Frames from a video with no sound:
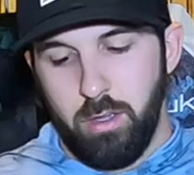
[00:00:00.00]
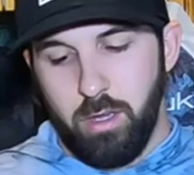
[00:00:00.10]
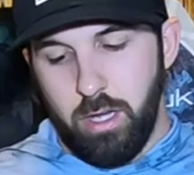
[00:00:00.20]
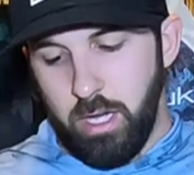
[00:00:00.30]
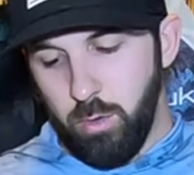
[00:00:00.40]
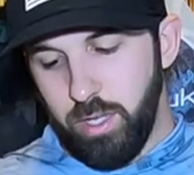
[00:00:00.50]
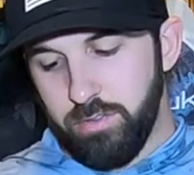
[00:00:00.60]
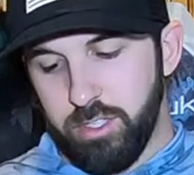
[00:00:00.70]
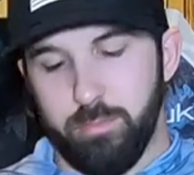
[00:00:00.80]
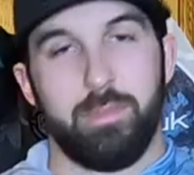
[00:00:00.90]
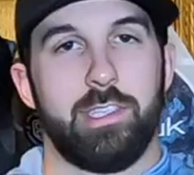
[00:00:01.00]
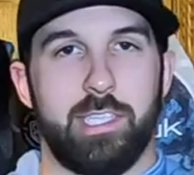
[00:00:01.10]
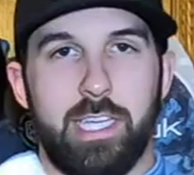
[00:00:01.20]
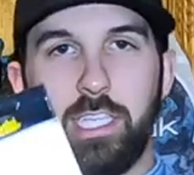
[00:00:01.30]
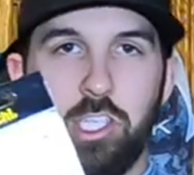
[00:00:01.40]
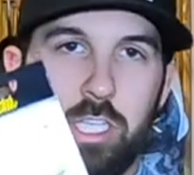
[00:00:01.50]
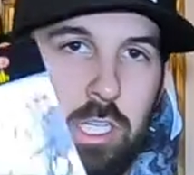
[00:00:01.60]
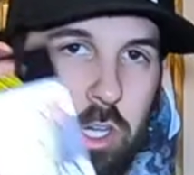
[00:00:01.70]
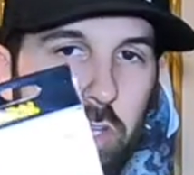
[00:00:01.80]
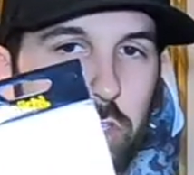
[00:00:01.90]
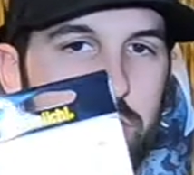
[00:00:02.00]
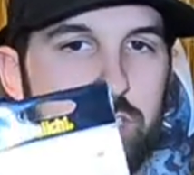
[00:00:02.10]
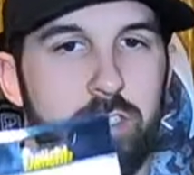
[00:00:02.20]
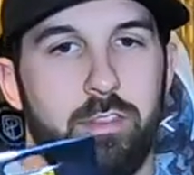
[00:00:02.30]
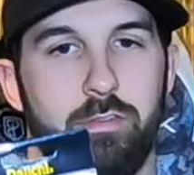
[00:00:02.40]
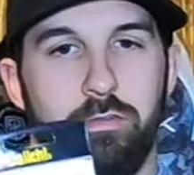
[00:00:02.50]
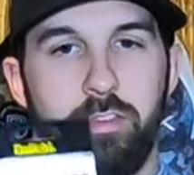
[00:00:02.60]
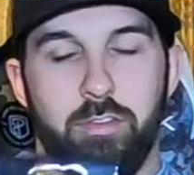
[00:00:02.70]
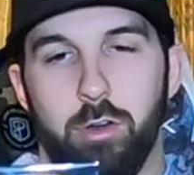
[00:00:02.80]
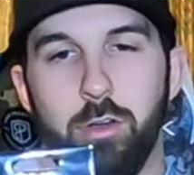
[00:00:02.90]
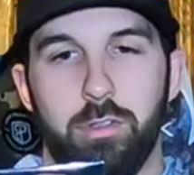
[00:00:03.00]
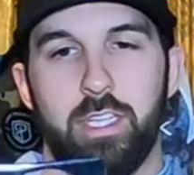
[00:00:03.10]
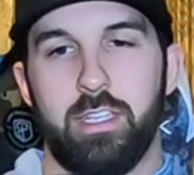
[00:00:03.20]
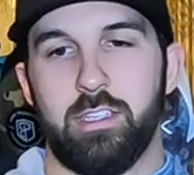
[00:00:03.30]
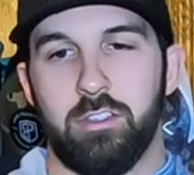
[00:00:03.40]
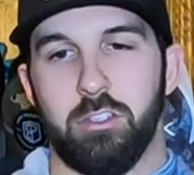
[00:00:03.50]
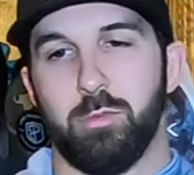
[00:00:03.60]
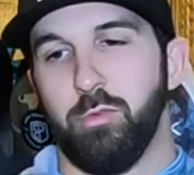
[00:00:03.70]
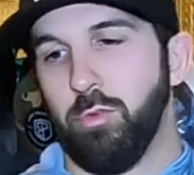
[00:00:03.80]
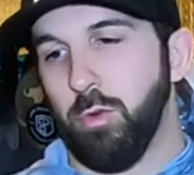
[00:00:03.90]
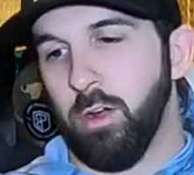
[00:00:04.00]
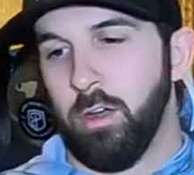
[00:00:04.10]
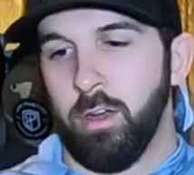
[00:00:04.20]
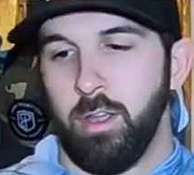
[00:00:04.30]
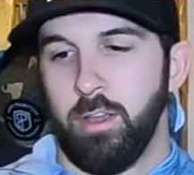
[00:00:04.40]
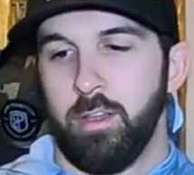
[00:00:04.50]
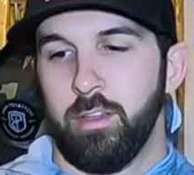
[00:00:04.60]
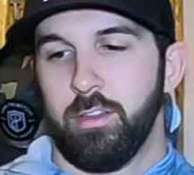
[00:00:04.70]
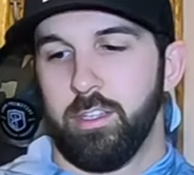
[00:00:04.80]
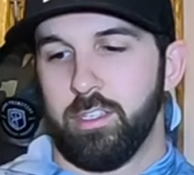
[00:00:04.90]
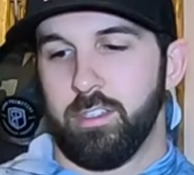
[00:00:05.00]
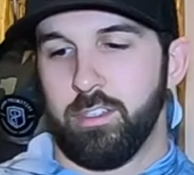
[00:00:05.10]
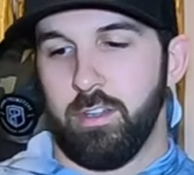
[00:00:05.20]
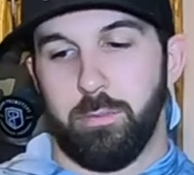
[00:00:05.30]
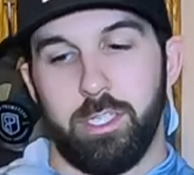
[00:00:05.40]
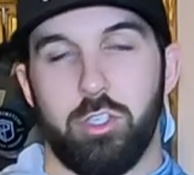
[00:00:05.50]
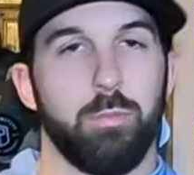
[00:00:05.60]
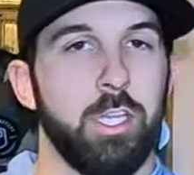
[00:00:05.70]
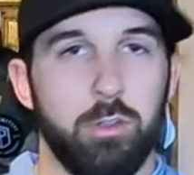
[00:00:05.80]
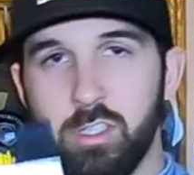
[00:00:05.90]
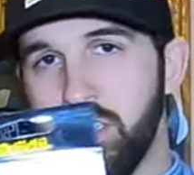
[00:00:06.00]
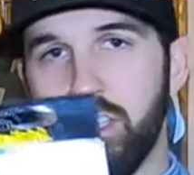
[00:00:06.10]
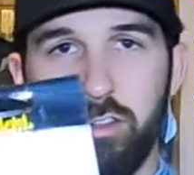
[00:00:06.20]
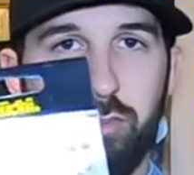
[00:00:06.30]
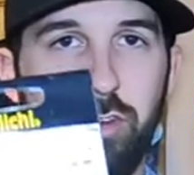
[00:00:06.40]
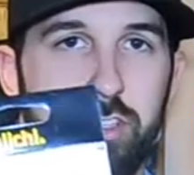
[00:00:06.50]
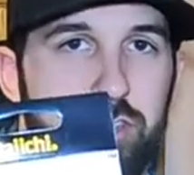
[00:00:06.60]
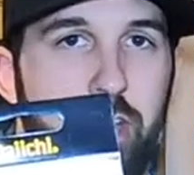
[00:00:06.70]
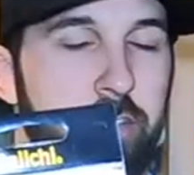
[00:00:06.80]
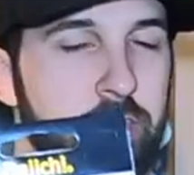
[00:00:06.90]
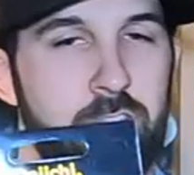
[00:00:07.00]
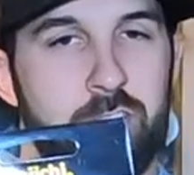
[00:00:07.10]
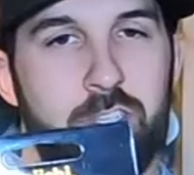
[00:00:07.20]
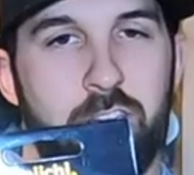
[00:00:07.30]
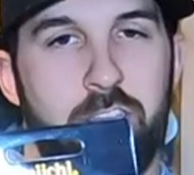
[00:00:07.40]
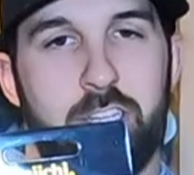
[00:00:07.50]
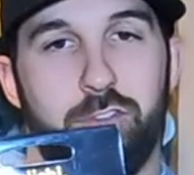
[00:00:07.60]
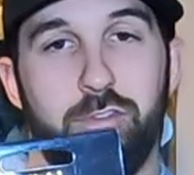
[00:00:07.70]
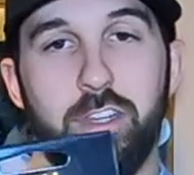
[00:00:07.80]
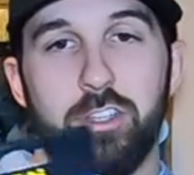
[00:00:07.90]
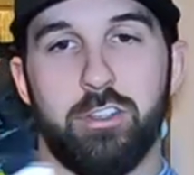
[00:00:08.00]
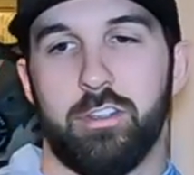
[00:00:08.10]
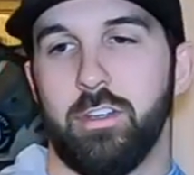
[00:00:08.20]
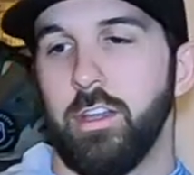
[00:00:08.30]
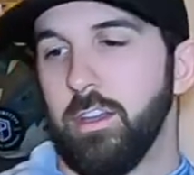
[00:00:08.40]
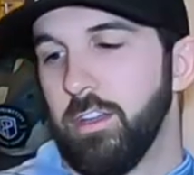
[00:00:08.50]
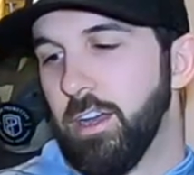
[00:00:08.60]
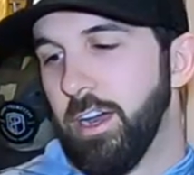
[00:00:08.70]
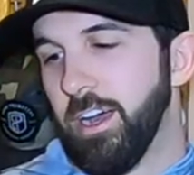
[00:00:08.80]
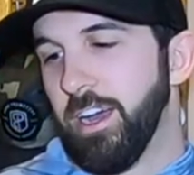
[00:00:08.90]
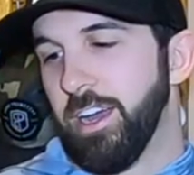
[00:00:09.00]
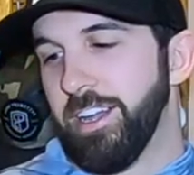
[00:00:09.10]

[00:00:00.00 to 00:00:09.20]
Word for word: Uh, we have some Daiichi hooks. Never owned any of these hooks before. This is, I mean, Jimmy Houston's on the front, so obviously he's gonna catch fish. Uh,